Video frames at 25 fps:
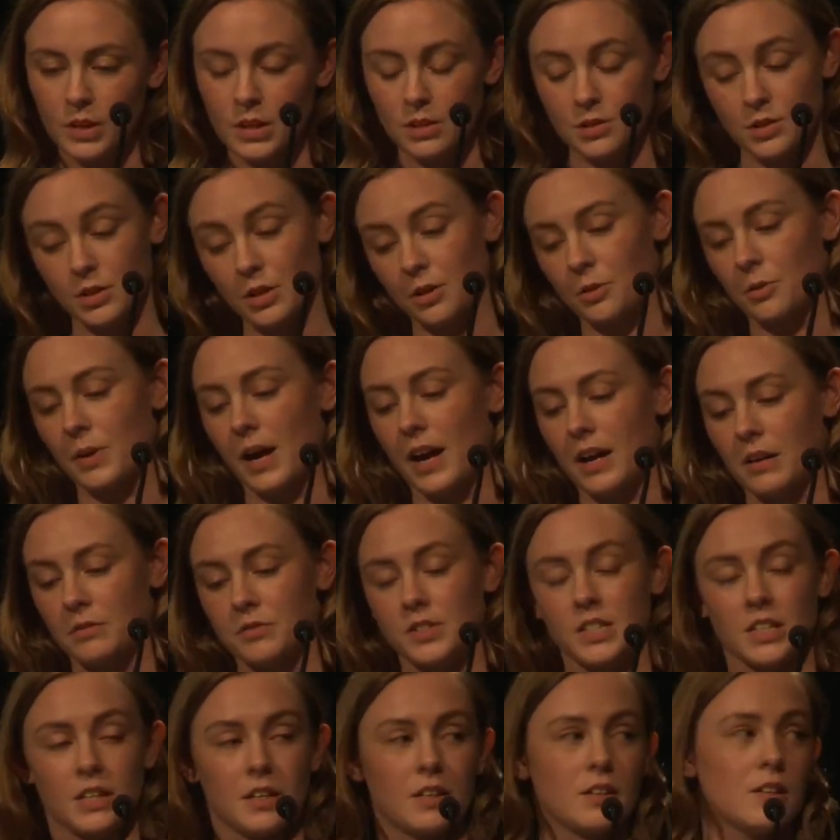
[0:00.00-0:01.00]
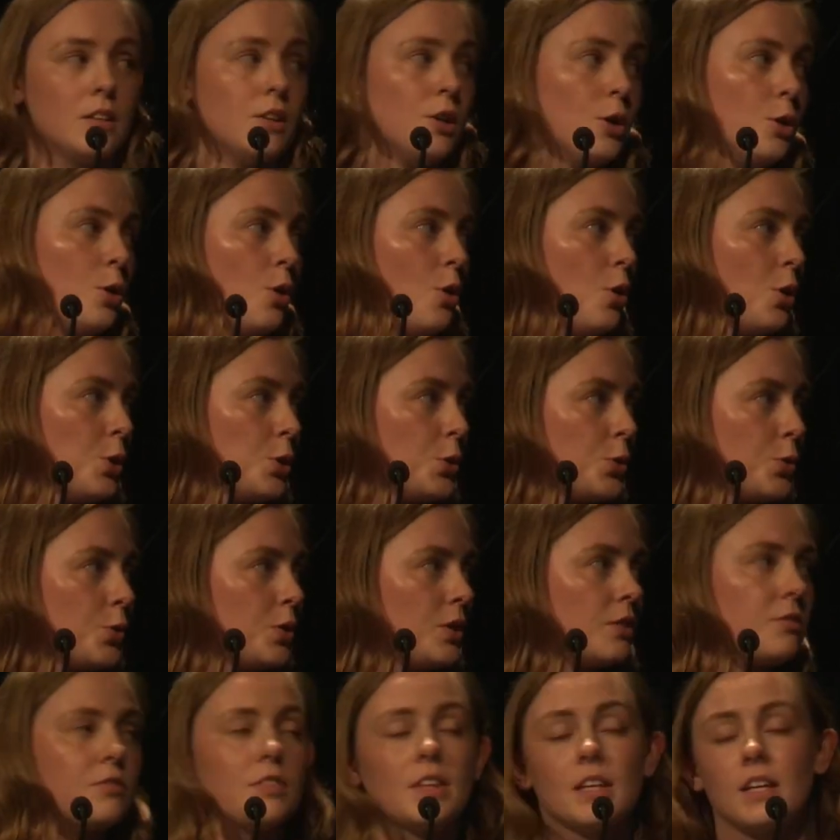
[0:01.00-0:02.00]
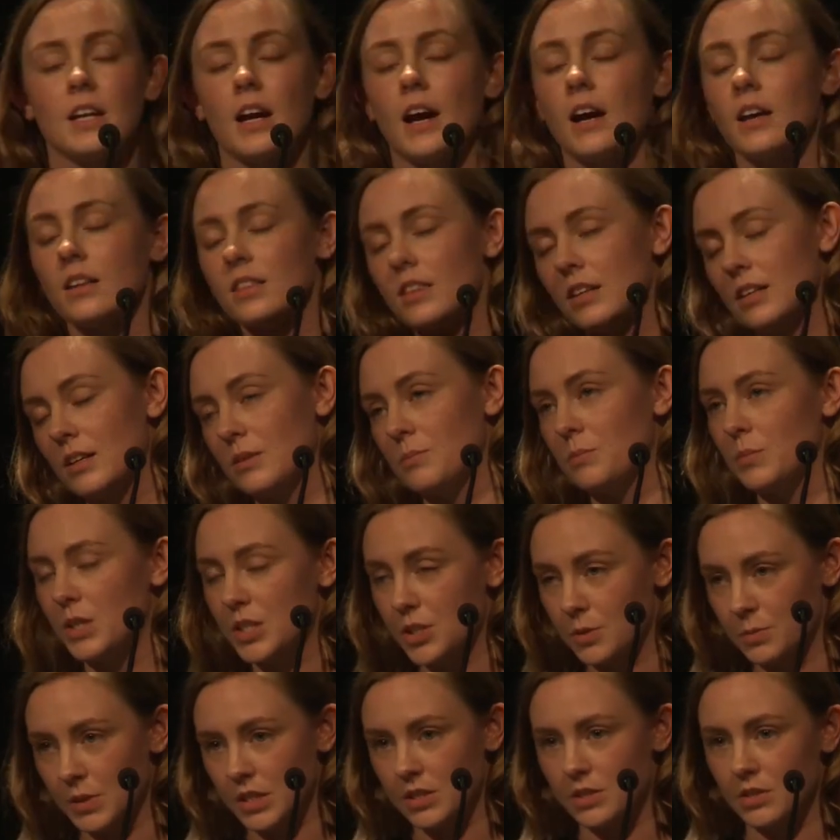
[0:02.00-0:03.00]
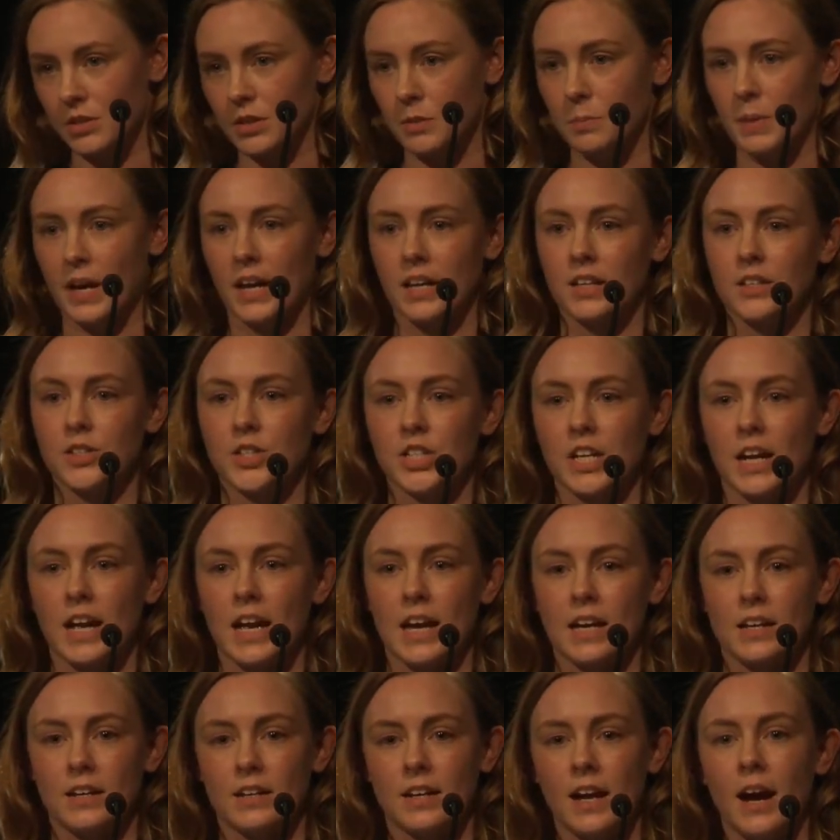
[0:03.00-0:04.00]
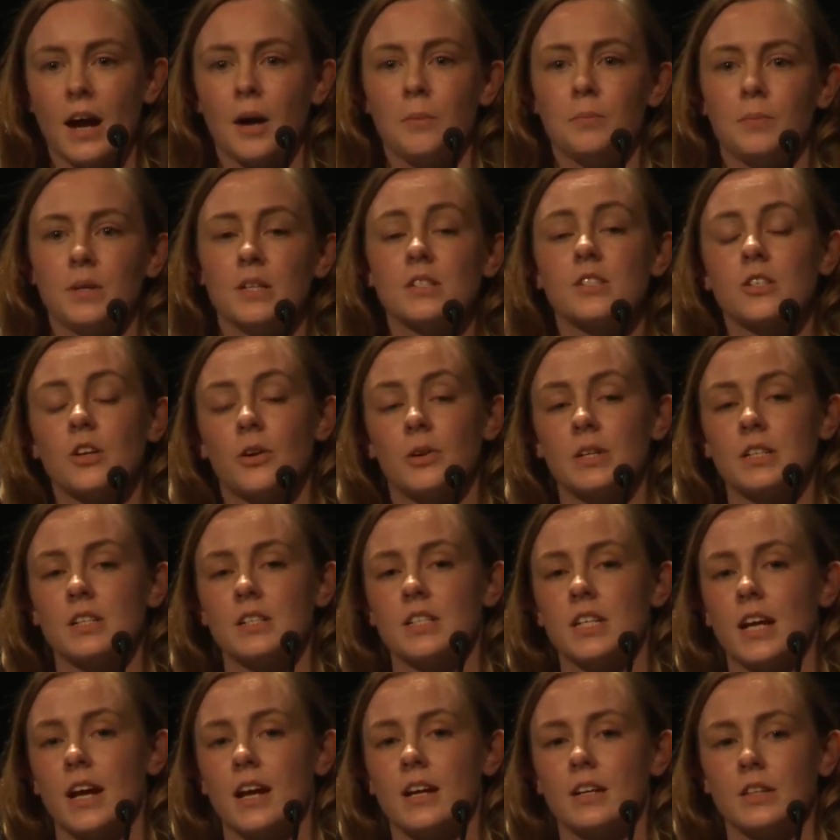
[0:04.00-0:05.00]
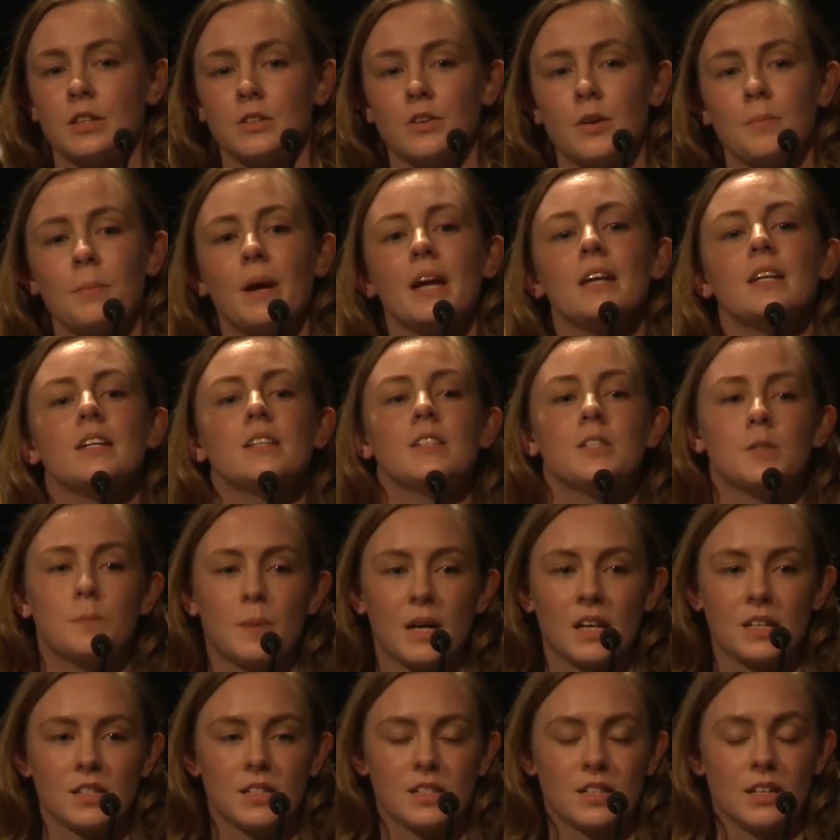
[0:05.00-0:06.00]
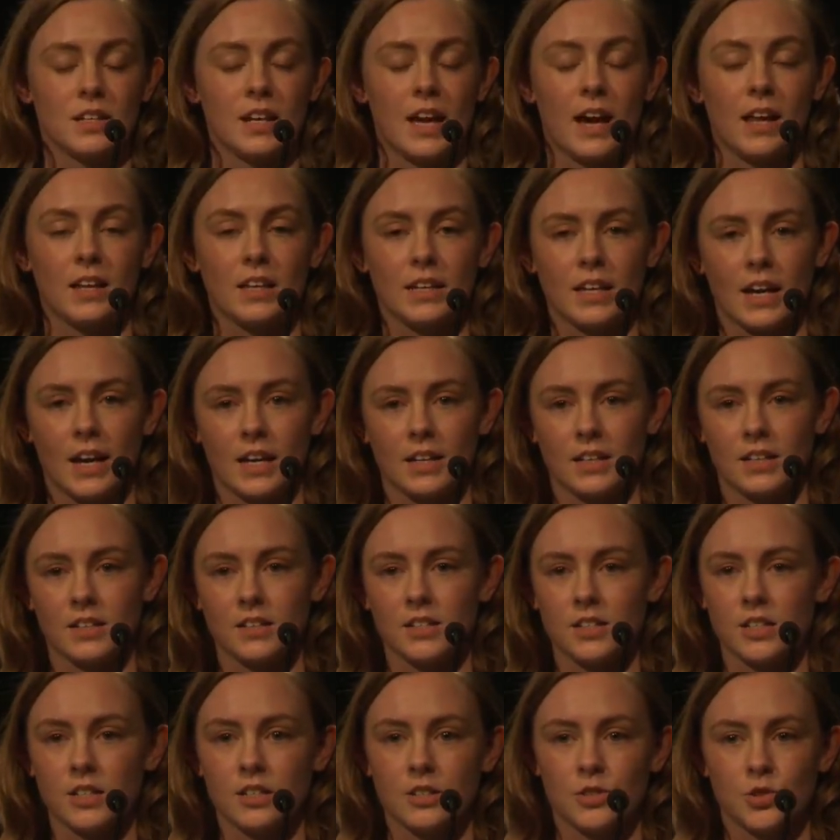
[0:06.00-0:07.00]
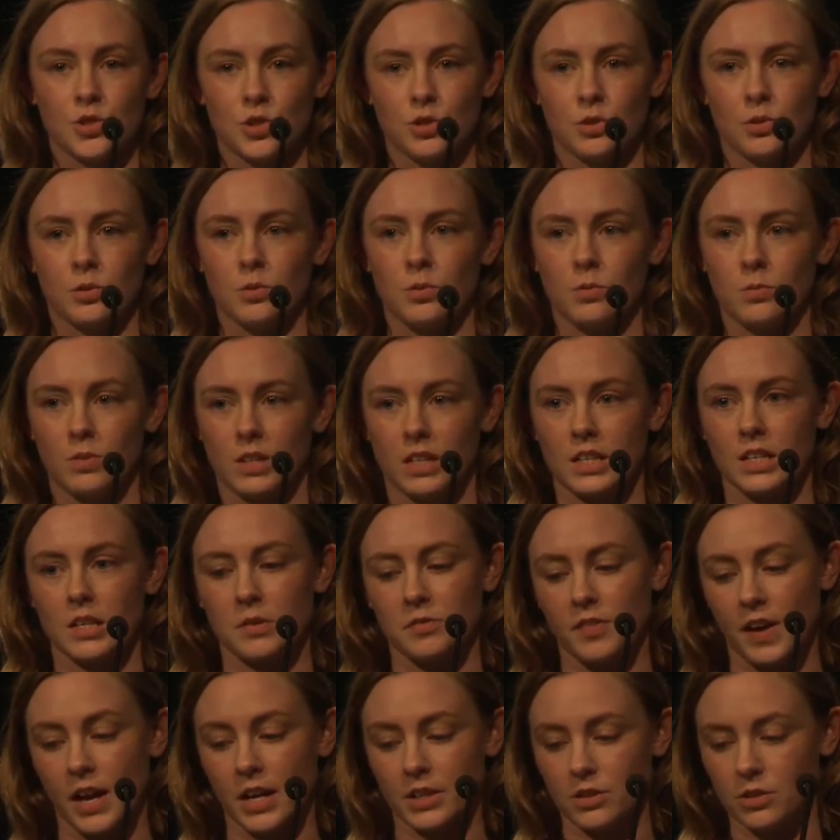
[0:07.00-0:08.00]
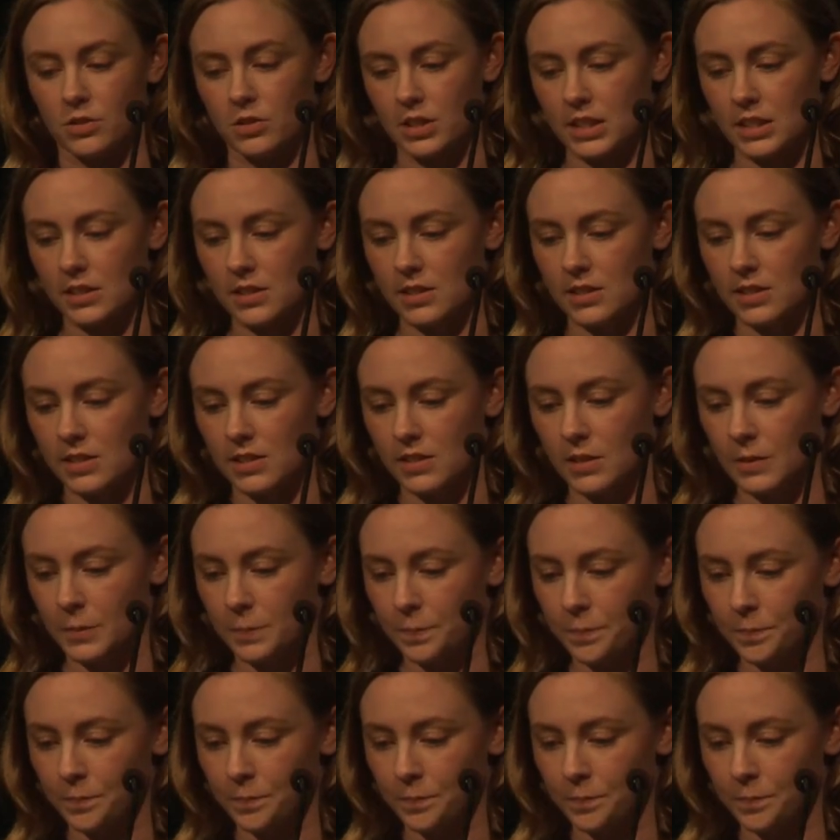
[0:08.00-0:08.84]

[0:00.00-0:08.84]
So after all of the other measurements on the page are added up, it's going to take the remaining space and allocate it to the FR units.